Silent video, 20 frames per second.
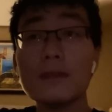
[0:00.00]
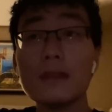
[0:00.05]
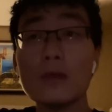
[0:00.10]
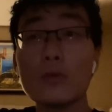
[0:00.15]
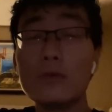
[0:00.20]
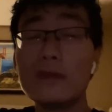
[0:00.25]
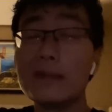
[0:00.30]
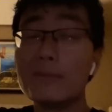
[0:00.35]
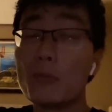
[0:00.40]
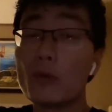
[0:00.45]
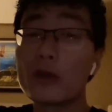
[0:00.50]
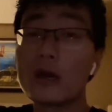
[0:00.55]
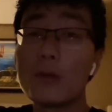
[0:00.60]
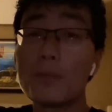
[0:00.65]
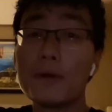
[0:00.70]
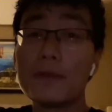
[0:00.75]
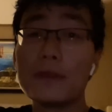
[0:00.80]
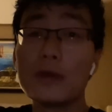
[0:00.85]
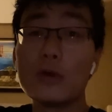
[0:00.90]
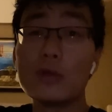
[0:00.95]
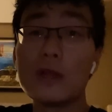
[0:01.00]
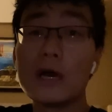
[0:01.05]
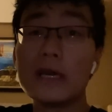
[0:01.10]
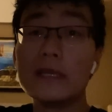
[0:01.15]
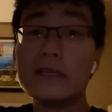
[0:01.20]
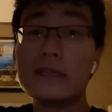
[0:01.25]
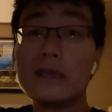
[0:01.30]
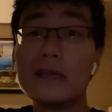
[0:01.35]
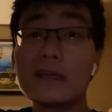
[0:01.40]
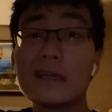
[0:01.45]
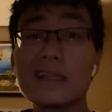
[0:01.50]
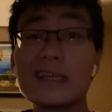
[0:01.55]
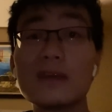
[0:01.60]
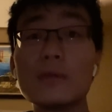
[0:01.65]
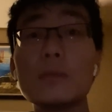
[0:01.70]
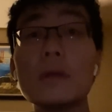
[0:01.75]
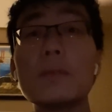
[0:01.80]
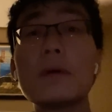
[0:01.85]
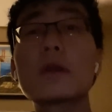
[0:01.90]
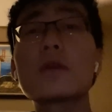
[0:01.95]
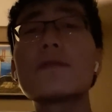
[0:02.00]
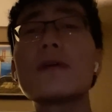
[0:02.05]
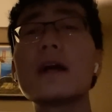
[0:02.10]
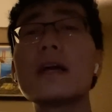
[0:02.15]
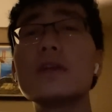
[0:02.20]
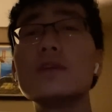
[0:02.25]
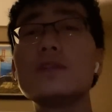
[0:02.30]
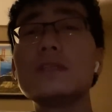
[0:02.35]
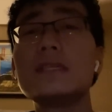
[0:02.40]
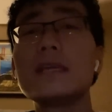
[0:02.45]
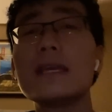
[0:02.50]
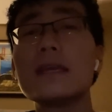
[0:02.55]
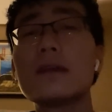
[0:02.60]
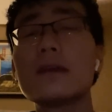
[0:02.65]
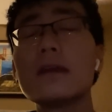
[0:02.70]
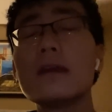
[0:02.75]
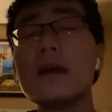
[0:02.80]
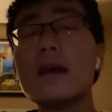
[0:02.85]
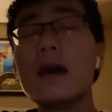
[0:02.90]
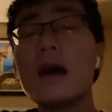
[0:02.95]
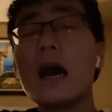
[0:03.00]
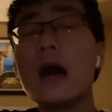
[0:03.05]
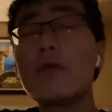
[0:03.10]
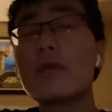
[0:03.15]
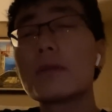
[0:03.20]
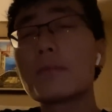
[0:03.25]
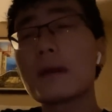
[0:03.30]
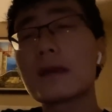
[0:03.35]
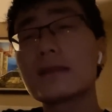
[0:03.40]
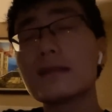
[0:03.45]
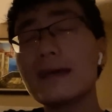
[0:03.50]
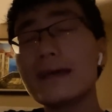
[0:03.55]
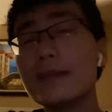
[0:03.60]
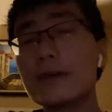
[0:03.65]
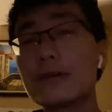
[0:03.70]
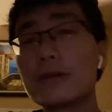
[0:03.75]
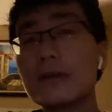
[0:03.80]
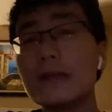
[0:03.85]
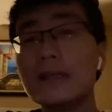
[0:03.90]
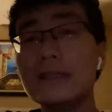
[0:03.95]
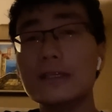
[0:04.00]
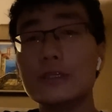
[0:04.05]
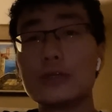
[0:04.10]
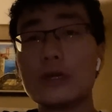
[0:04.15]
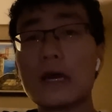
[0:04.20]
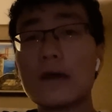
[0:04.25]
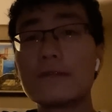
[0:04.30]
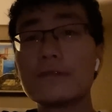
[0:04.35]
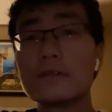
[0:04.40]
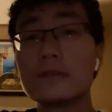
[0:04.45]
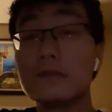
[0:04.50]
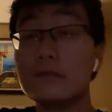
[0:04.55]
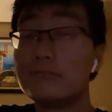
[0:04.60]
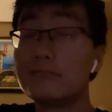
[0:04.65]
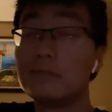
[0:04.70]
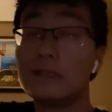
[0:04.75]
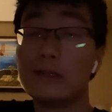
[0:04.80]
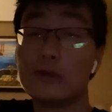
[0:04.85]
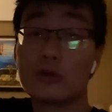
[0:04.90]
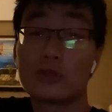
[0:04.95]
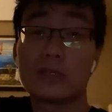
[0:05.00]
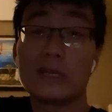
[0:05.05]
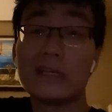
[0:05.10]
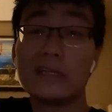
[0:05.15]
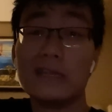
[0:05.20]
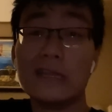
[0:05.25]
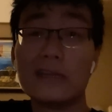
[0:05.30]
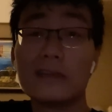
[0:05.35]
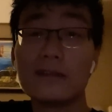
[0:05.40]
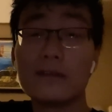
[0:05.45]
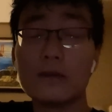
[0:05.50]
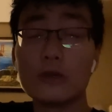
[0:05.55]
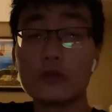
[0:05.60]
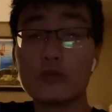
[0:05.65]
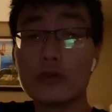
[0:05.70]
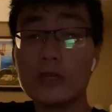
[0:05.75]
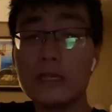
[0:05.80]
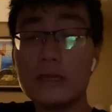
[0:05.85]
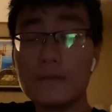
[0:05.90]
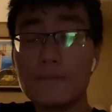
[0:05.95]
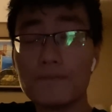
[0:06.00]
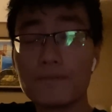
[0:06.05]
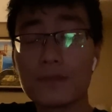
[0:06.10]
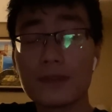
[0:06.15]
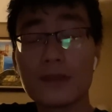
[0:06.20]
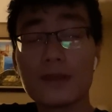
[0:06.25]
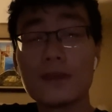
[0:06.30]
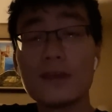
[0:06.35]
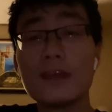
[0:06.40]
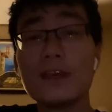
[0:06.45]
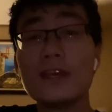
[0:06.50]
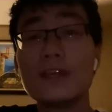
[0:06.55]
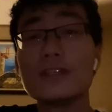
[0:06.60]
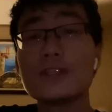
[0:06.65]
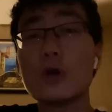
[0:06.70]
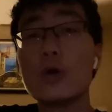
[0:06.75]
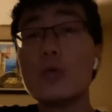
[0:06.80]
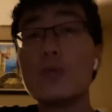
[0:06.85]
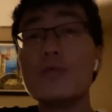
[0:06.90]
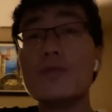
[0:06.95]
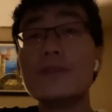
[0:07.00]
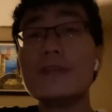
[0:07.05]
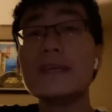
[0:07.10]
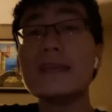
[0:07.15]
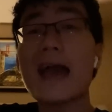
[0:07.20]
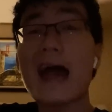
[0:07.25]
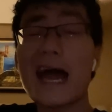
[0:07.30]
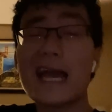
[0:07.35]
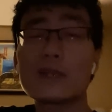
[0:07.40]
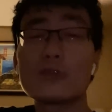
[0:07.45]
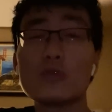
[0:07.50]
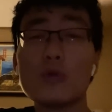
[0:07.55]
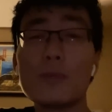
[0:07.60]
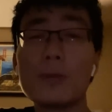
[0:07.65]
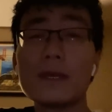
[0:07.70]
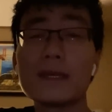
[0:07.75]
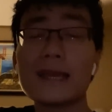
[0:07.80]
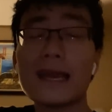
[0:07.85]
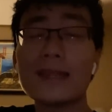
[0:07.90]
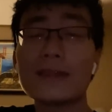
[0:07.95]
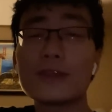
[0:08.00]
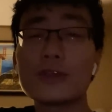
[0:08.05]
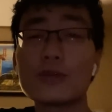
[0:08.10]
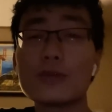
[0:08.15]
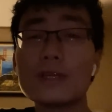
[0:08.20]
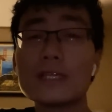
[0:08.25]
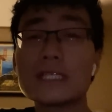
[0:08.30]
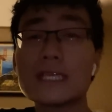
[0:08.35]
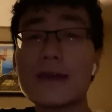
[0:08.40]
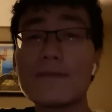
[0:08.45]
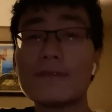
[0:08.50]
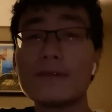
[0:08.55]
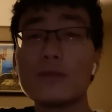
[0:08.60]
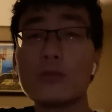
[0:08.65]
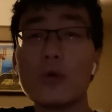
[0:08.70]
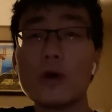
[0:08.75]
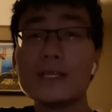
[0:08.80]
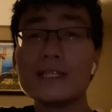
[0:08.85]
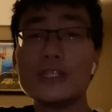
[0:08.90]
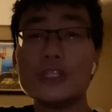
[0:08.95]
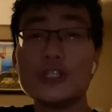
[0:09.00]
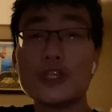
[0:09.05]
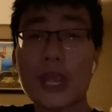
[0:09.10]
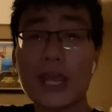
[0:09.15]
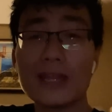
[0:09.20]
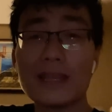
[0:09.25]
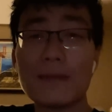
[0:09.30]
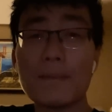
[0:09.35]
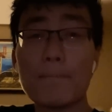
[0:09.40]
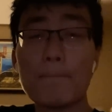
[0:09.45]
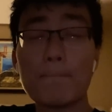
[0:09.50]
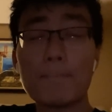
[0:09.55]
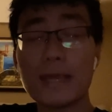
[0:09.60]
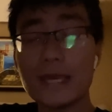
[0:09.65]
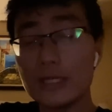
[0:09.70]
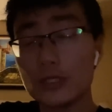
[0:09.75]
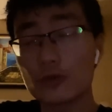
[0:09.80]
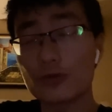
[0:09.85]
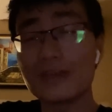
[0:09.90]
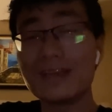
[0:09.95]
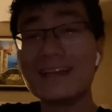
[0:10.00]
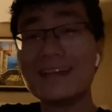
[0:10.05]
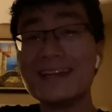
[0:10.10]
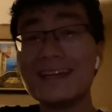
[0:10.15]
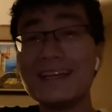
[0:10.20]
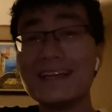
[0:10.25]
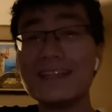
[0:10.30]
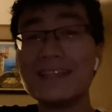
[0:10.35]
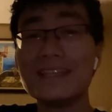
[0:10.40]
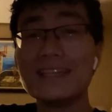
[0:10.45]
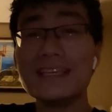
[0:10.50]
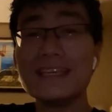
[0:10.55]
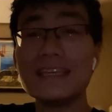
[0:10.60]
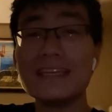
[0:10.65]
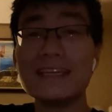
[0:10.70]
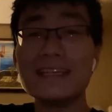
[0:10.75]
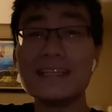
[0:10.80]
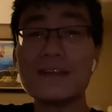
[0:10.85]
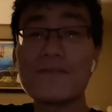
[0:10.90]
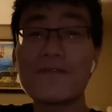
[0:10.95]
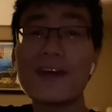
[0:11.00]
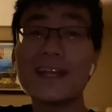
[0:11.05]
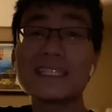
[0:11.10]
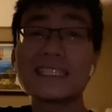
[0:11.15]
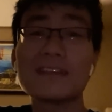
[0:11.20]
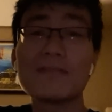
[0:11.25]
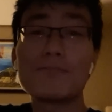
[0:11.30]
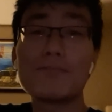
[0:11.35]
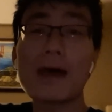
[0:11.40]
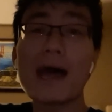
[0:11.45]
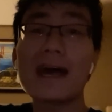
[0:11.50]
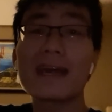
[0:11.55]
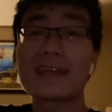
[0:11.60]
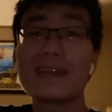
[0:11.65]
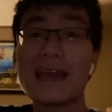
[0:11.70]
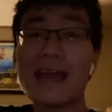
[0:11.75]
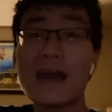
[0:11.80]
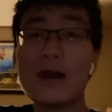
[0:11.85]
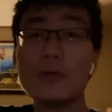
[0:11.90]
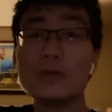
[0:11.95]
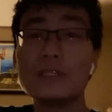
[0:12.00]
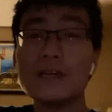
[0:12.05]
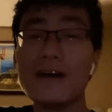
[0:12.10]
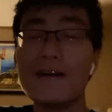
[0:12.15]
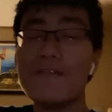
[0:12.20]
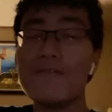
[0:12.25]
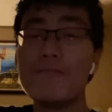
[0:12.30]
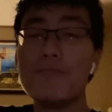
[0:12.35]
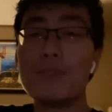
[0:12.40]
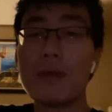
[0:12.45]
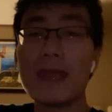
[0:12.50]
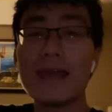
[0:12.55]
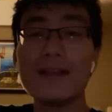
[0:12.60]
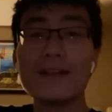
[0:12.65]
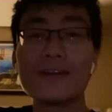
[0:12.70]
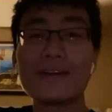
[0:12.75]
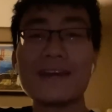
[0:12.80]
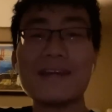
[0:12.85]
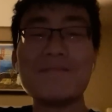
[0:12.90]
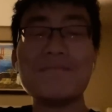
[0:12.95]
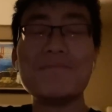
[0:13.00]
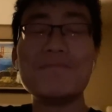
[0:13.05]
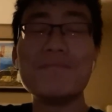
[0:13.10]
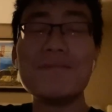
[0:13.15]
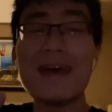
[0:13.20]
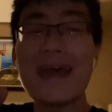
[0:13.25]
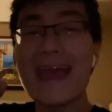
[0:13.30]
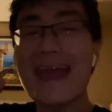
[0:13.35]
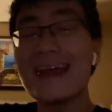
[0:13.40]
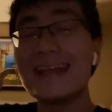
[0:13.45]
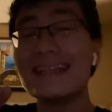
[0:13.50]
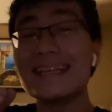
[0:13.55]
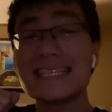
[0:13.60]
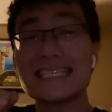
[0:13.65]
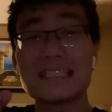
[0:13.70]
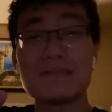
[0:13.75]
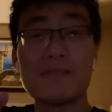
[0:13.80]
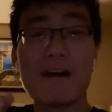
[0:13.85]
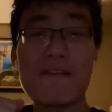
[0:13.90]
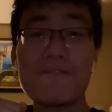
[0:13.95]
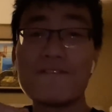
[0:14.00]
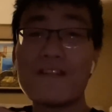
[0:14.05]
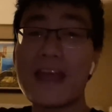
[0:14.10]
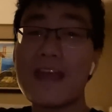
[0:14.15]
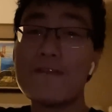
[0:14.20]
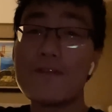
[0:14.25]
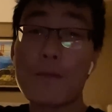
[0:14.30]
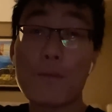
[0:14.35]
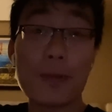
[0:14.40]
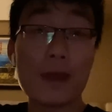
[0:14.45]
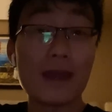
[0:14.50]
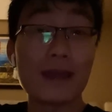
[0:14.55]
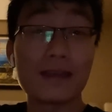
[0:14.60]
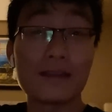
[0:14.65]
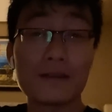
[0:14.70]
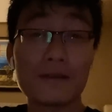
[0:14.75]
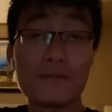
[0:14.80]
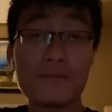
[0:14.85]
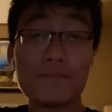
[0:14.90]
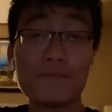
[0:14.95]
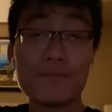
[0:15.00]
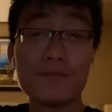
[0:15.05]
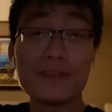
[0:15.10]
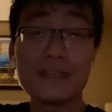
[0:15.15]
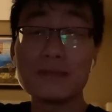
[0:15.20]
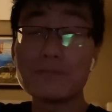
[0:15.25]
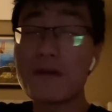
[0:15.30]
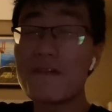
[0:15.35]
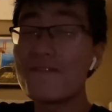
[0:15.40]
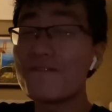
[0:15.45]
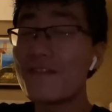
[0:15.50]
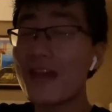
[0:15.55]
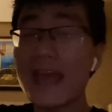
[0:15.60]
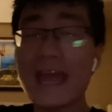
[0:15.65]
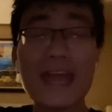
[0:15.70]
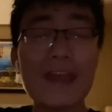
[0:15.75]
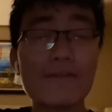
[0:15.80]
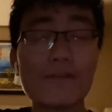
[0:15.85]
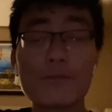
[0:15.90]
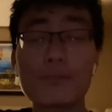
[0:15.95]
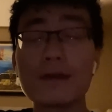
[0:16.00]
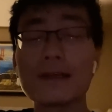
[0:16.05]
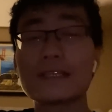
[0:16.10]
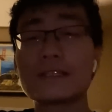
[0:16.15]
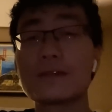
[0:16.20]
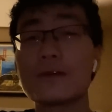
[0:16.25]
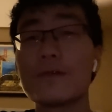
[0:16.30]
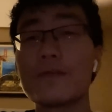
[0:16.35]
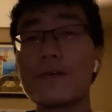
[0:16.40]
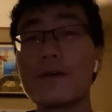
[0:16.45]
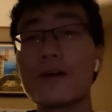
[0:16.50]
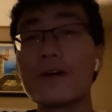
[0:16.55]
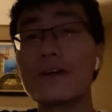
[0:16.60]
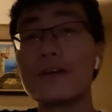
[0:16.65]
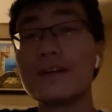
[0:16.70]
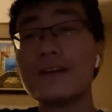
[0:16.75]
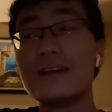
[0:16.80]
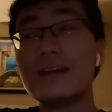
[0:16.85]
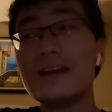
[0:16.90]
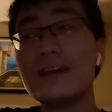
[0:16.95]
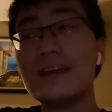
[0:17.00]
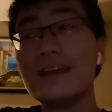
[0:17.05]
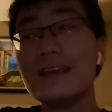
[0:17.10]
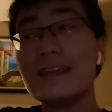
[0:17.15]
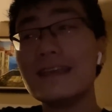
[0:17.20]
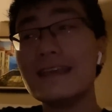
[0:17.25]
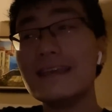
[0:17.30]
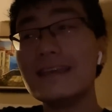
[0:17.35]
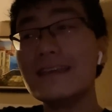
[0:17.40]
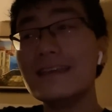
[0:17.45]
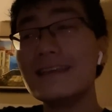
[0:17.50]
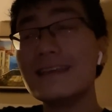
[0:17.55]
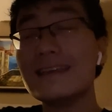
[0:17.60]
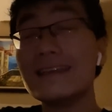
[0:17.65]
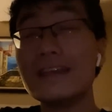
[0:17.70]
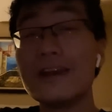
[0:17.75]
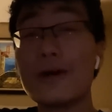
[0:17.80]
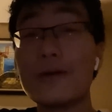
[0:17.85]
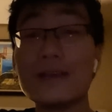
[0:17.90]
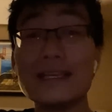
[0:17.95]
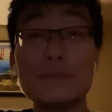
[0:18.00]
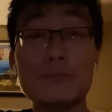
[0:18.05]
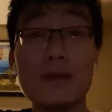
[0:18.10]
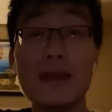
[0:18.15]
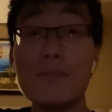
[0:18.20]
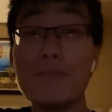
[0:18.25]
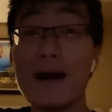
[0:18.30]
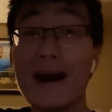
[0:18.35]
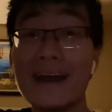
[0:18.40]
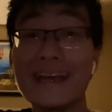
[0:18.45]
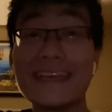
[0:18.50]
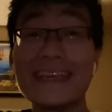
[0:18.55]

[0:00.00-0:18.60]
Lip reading: We need more help on the O-line. And I think it'd be better value to take a running back later in the draft. And it looks like Nick agreed. So the actual pick at 37 was Jalen Pitre, the defensive back out of Baylor. And man, this is my favorite pick. This is my favorite pick so far. He's been my